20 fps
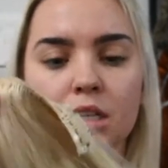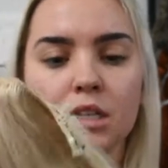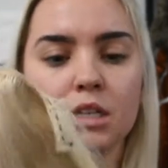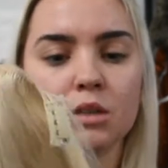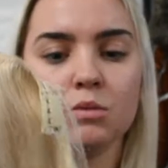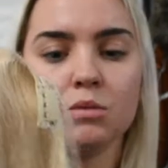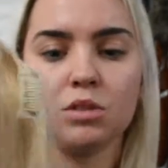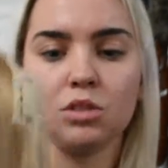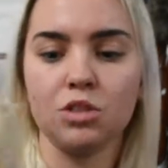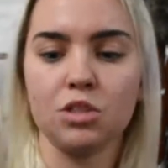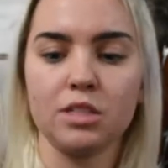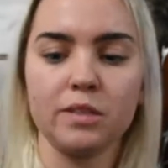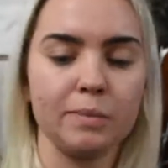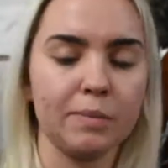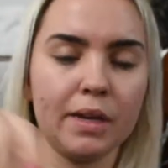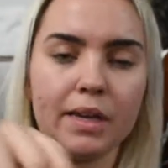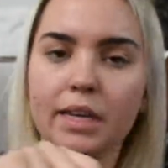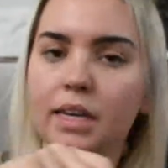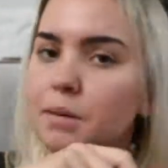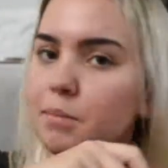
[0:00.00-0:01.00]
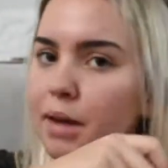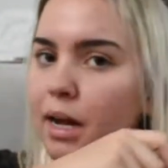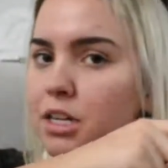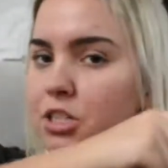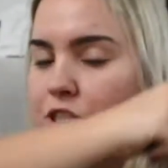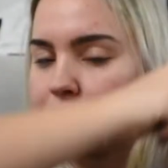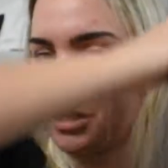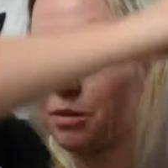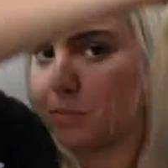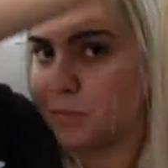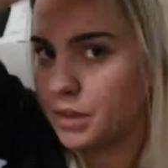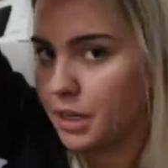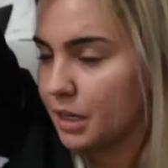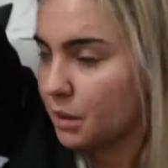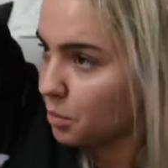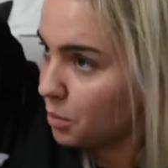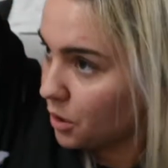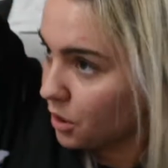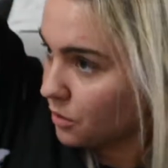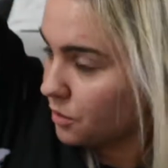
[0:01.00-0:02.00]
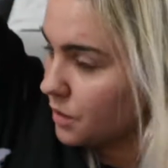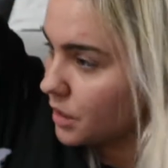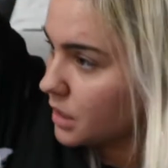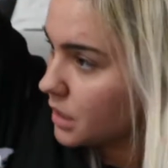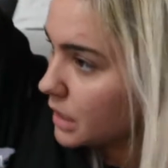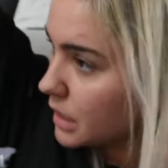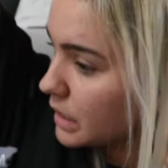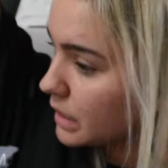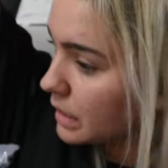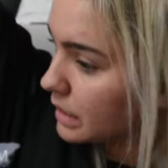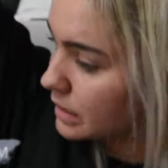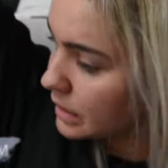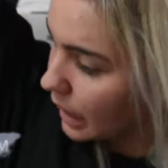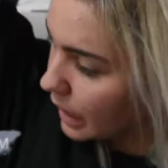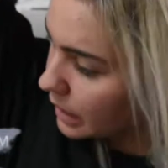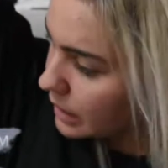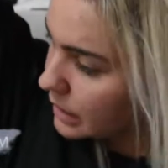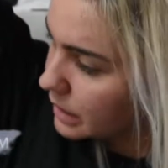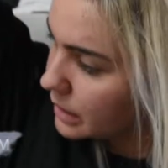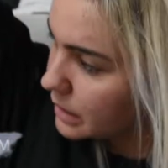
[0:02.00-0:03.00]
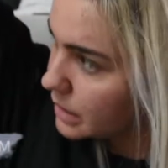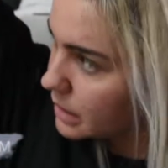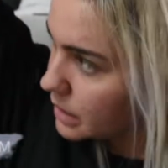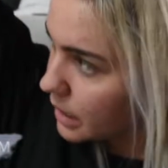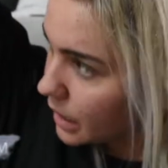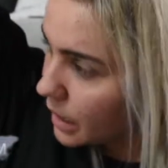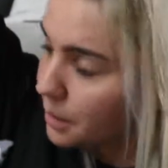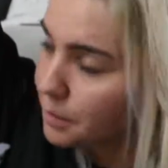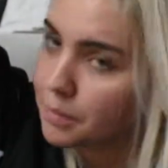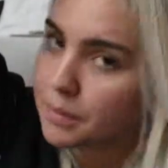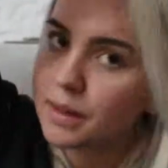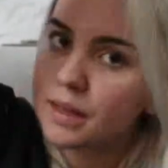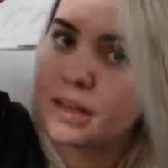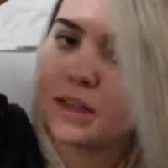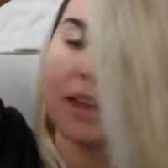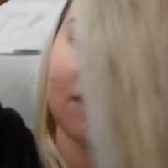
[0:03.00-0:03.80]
it will just make it match up like perfectly exactly the same.